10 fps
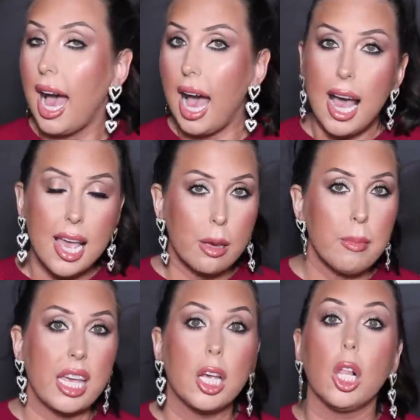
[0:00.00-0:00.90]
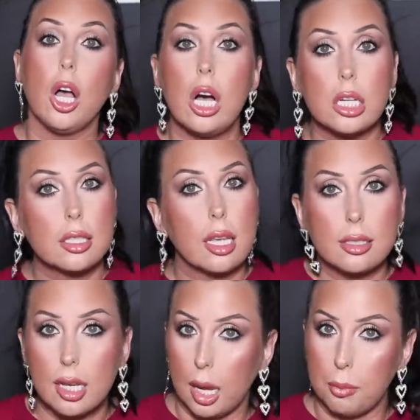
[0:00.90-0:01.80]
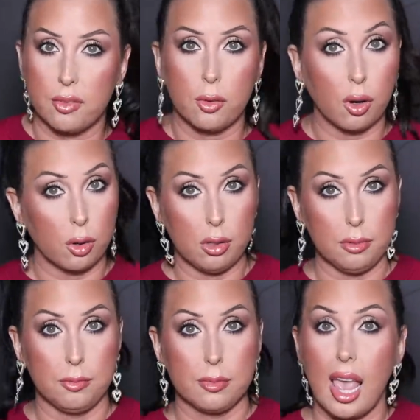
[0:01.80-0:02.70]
I am a gloss type of girl.